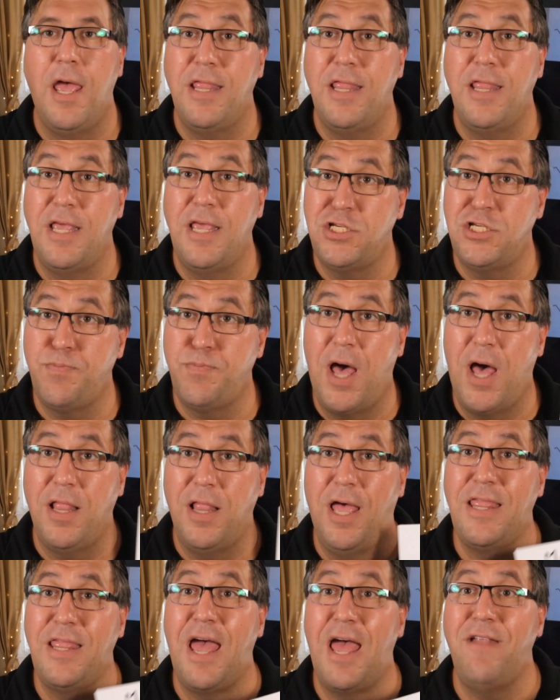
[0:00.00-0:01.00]
and they
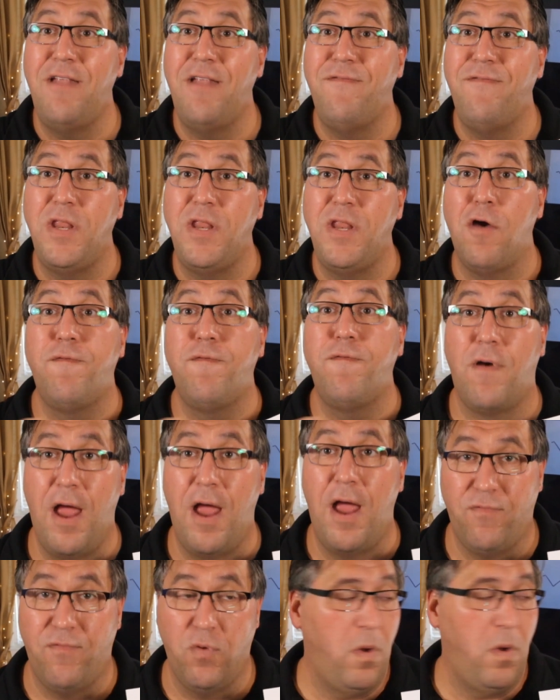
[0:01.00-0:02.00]
spotlight that video for
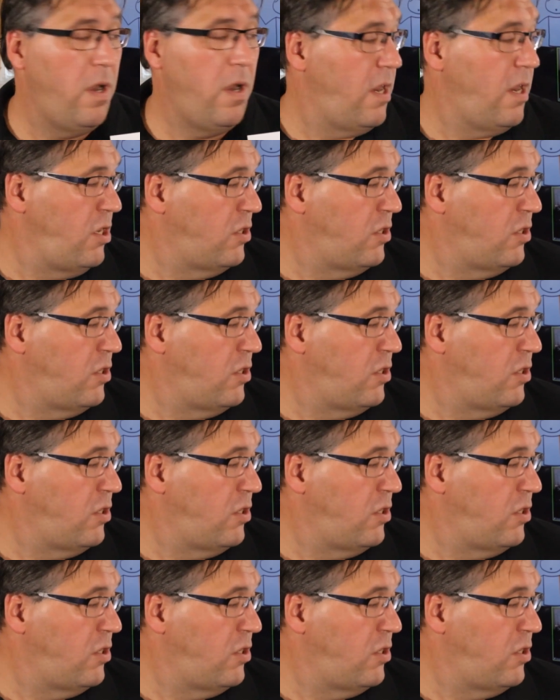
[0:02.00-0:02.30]
everyone.